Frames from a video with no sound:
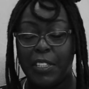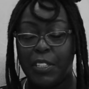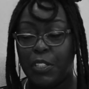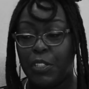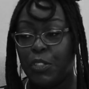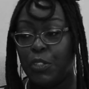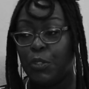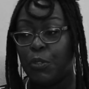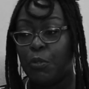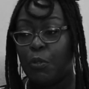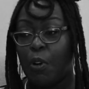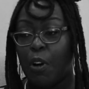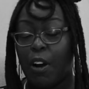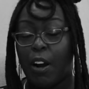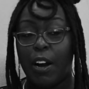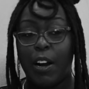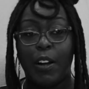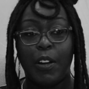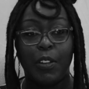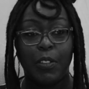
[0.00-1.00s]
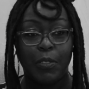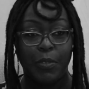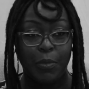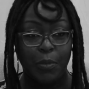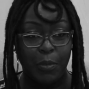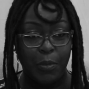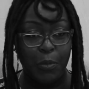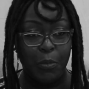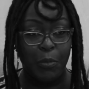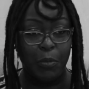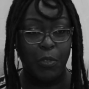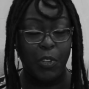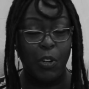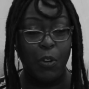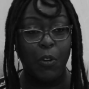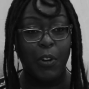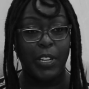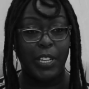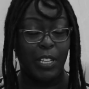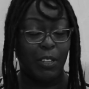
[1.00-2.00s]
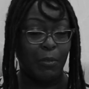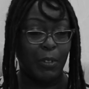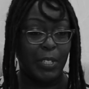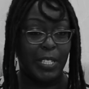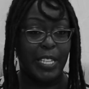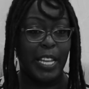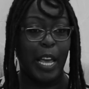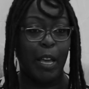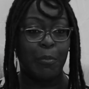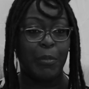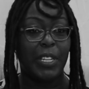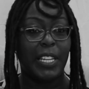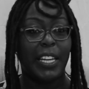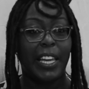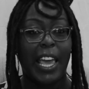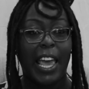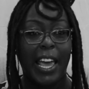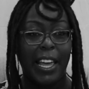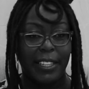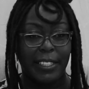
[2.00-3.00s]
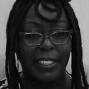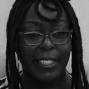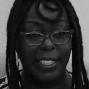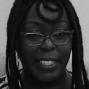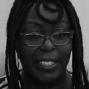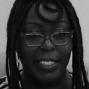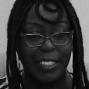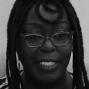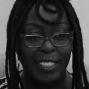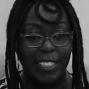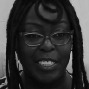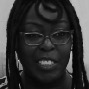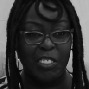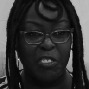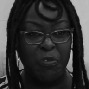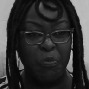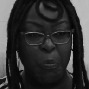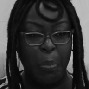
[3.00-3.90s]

you are recording what's happening as is.